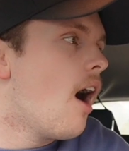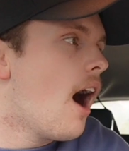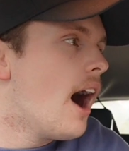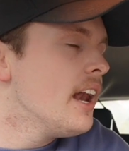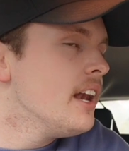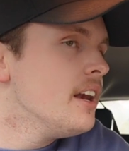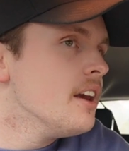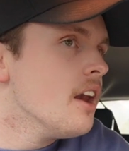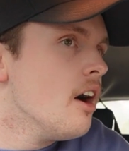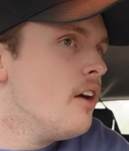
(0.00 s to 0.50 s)
I
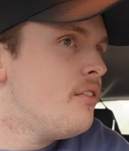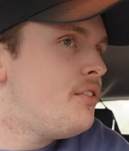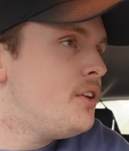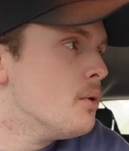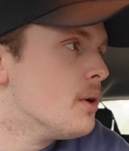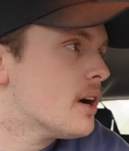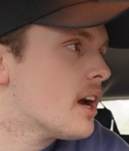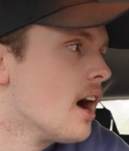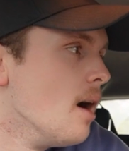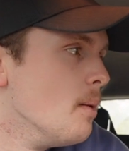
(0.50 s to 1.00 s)
didn't know if you
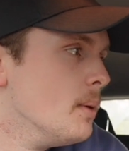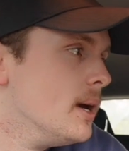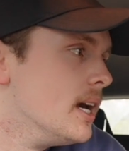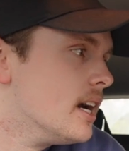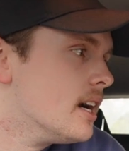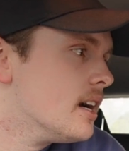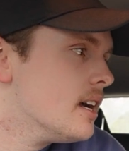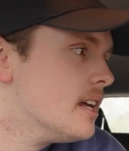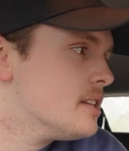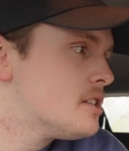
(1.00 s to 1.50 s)
were
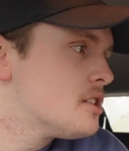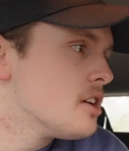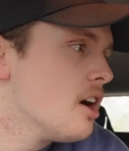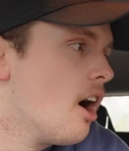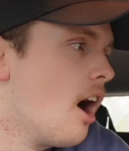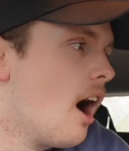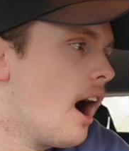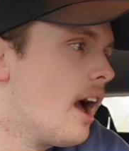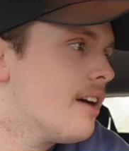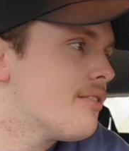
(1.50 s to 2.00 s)
coming, and so
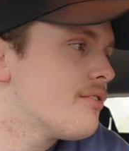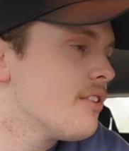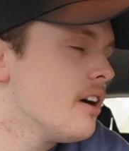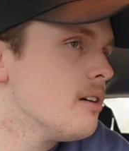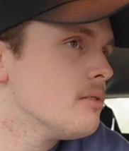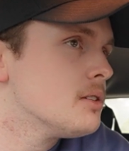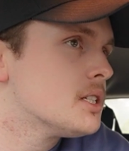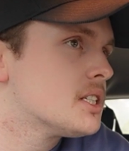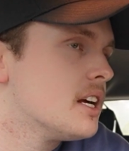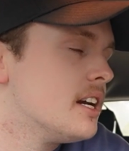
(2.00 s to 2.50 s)
if I
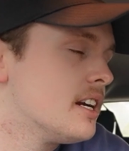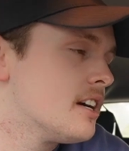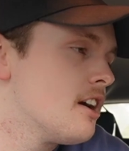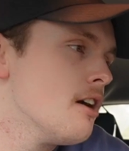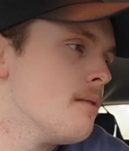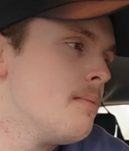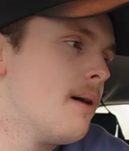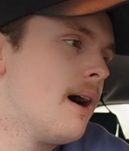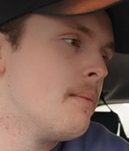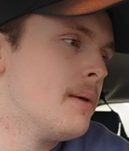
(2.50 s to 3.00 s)
was gonna
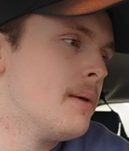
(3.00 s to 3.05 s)
go by